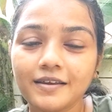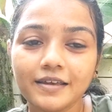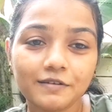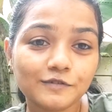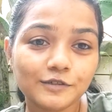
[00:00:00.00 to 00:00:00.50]

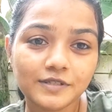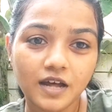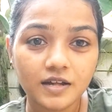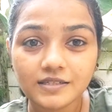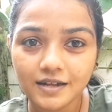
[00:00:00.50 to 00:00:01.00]
gives
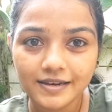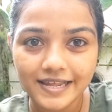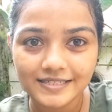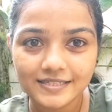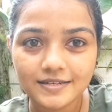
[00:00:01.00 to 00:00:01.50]
us a
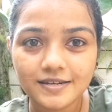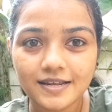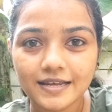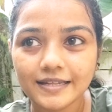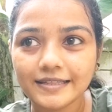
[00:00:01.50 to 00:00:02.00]
lesson
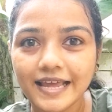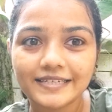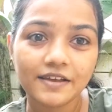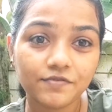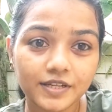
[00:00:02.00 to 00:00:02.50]
that
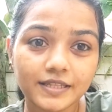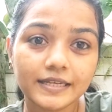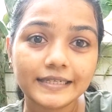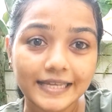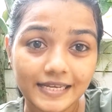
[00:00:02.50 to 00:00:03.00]

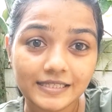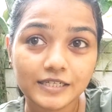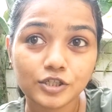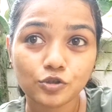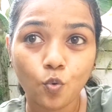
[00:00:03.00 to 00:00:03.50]
everything takes
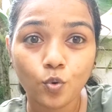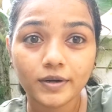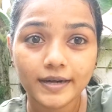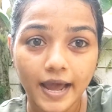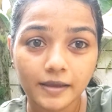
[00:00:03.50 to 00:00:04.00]
its
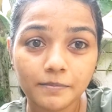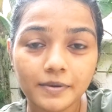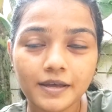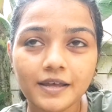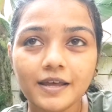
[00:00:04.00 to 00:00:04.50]
own time,
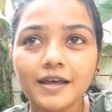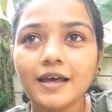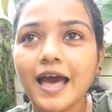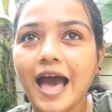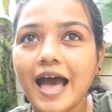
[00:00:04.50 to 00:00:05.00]

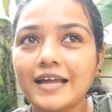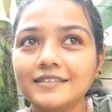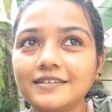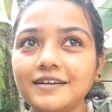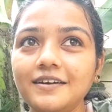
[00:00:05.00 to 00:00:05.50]

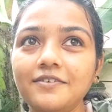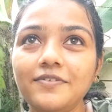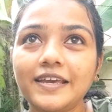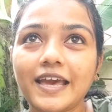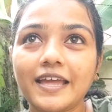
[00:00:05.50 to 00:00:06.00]
and
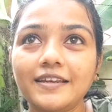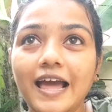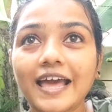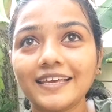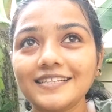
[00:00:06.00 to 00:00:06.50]

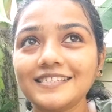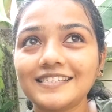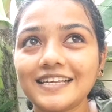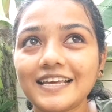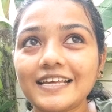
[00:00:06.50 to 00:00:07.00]
I can
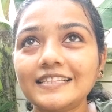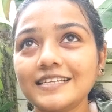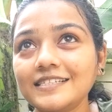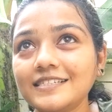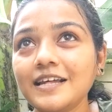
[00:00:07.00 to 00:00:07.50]
say
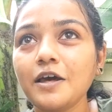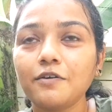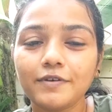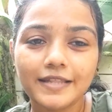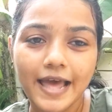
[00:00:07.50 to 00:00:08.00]
this
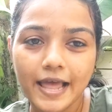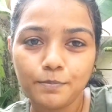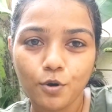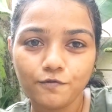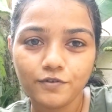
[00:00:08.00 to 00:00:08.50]
with the
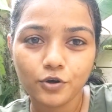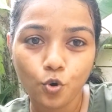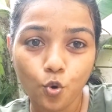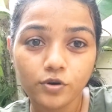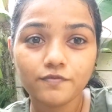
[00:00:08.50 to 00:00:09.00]
help of a
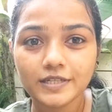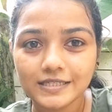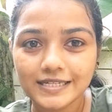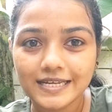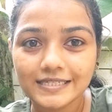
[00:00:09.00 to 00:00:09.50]
quote which
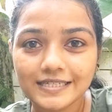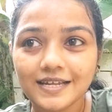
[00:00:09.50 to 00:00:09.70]
says,